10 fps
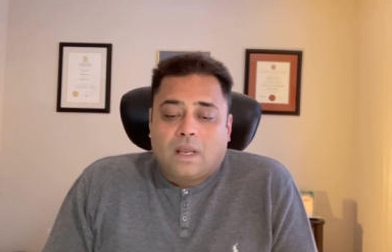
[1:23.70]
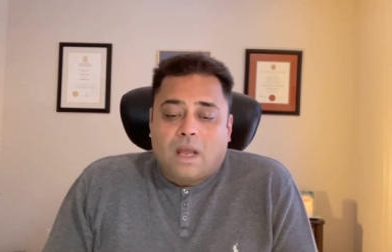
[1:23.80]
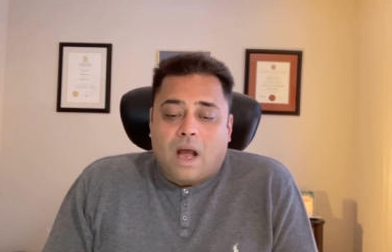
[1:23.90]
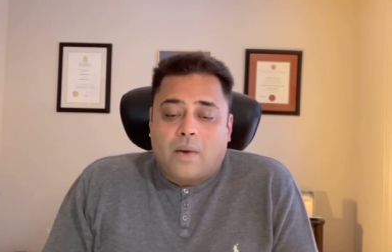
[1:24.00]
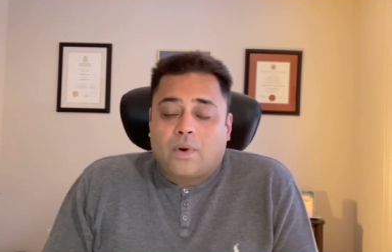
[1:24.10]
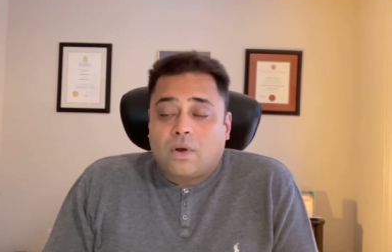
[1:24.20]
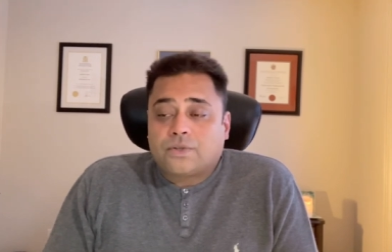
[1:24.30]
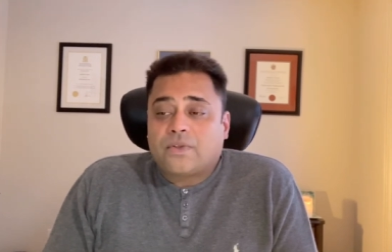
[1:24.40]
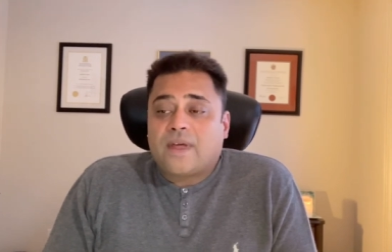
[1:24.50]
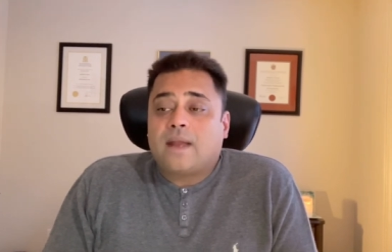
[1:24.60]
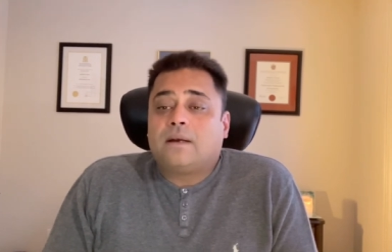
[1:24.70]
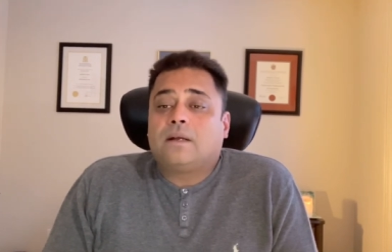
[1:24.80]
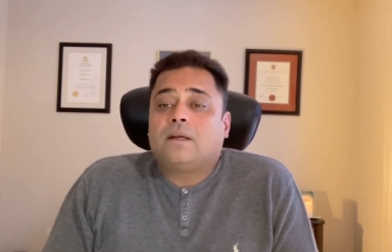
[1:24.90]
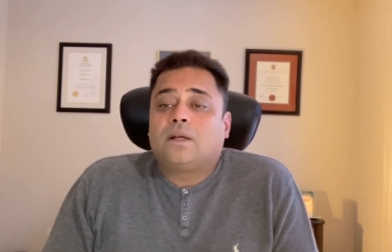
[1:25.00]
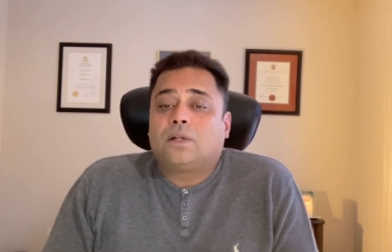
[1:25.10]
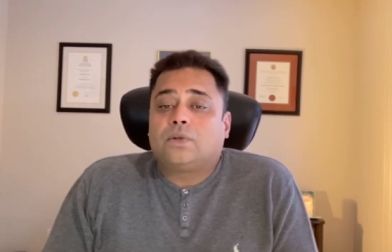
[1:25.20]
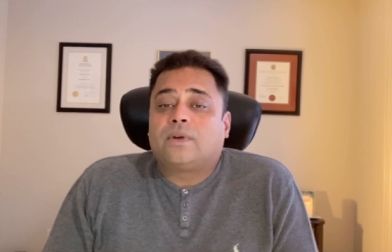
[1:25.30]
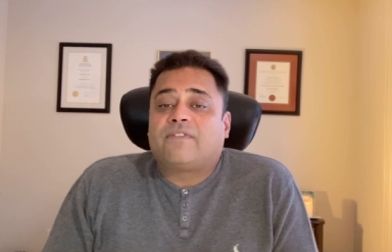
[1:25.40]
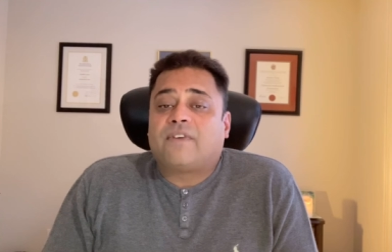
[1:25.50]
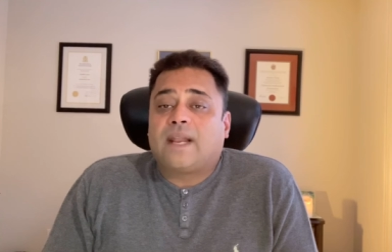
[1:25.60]
I would also then include a
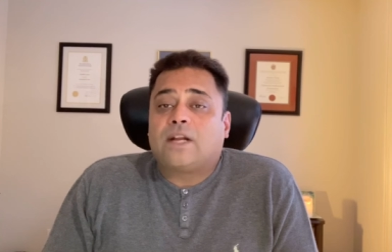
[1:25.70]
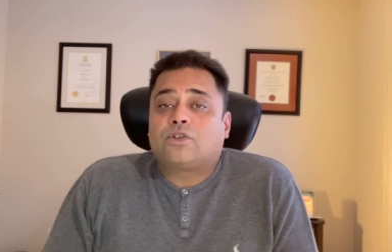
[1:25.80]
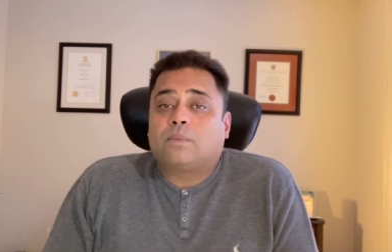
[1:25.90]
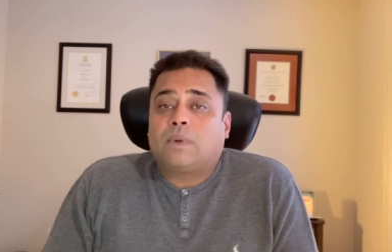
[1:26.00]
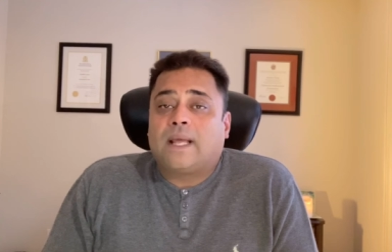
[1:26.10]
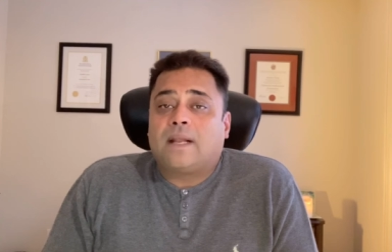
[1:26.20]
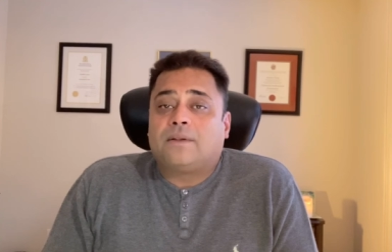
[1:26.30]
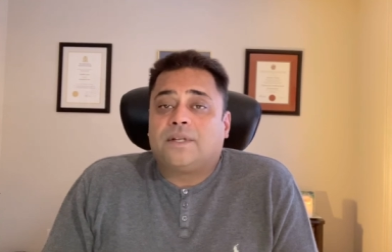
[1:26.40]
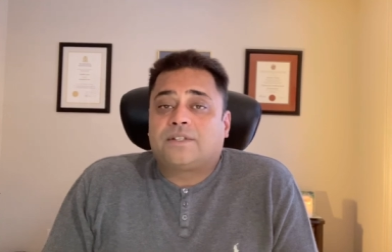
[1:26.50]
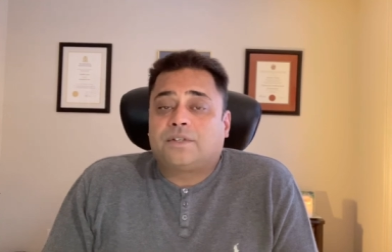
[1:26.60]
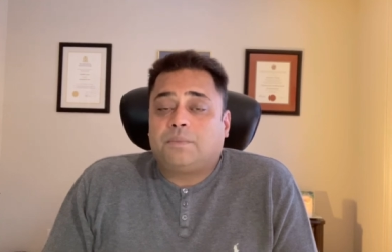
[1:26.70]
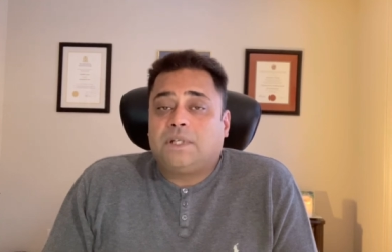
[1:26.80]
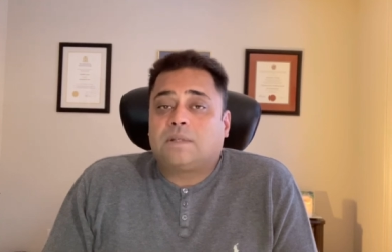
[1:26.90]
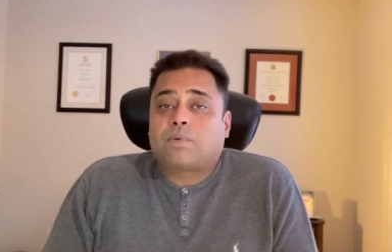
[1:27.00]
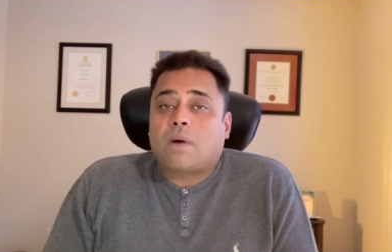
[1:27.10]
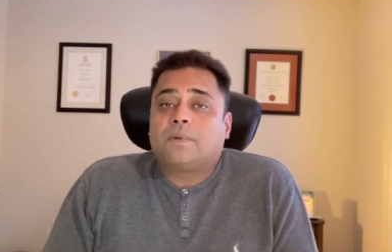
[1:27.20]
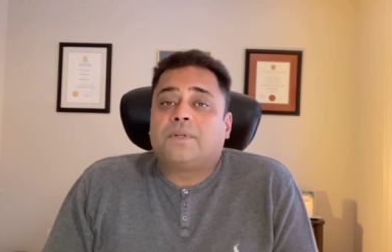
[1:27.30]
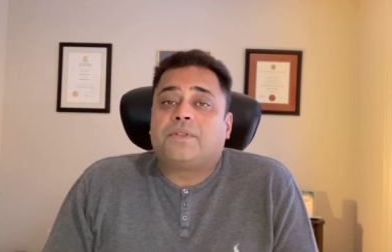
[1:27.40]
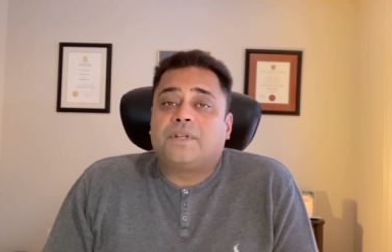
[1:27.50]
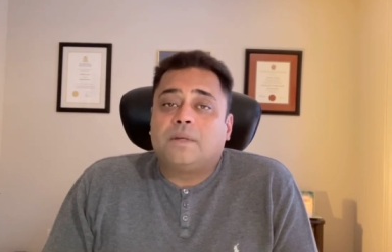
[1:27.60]
financial plan. This to me is
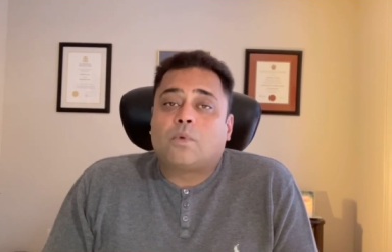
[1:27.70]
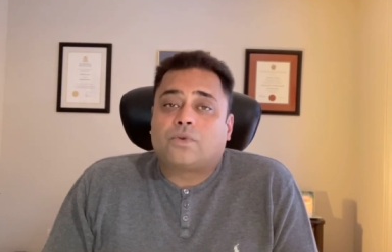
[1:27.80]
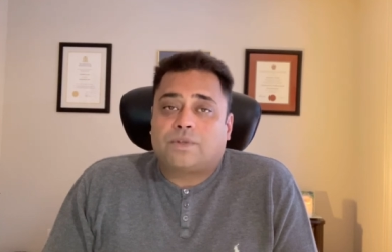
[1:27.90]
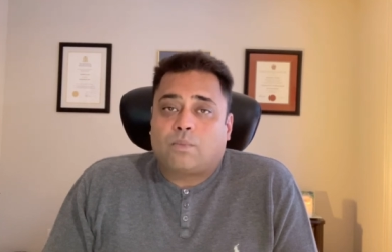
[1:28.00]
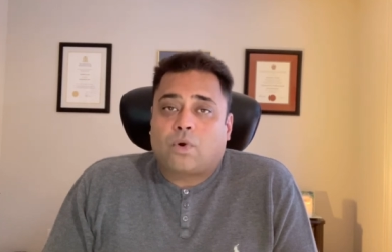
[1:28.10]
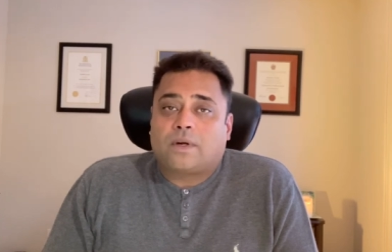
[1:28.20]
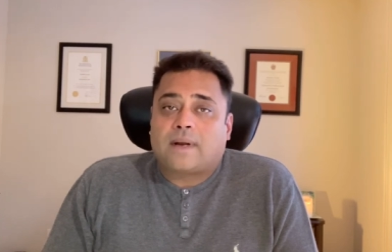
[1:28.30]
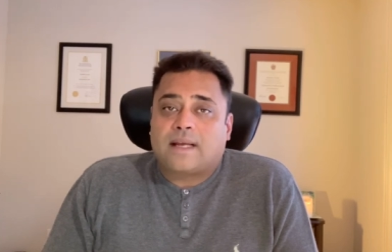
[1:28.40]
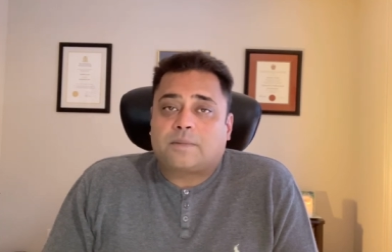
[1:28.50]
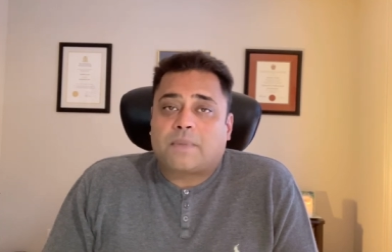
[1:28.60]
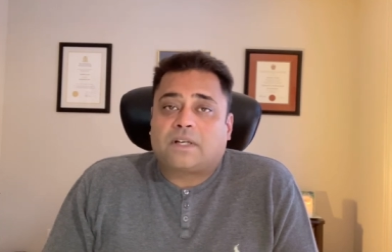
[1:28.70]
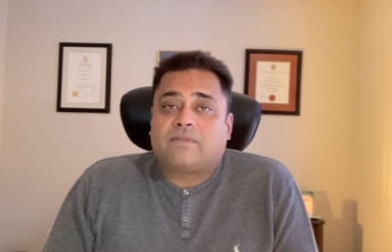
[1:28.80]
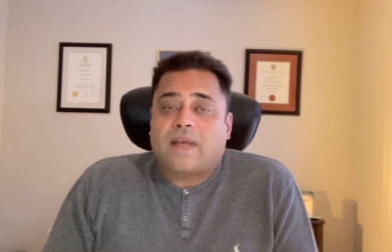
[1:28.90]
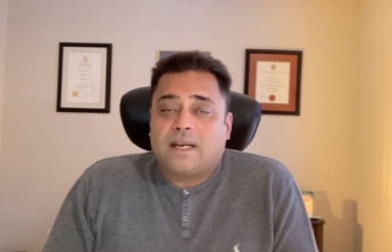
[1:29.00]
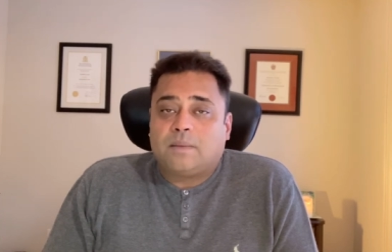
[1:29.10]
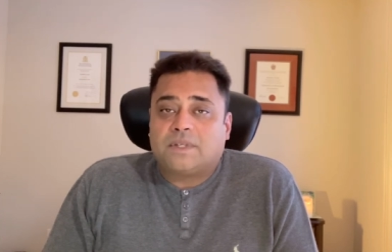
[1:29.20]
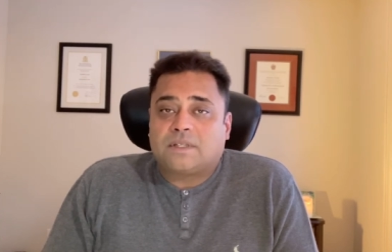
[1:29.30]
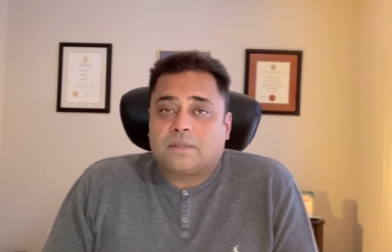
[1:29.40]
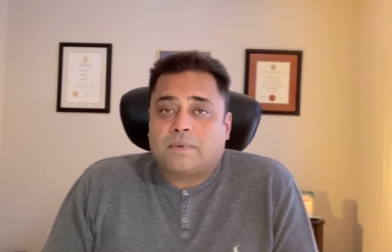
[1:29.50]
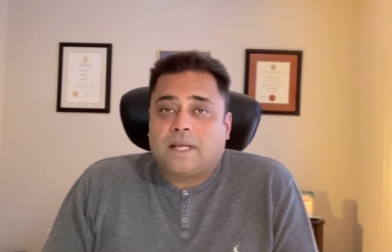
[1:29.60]
probably the most important aspect of any
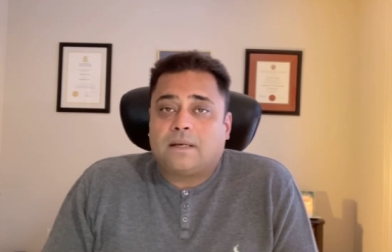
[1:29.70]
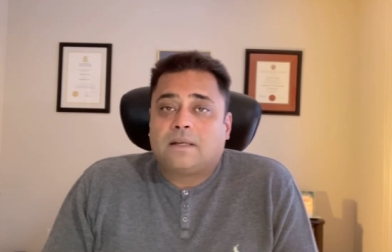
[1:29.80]
business plan.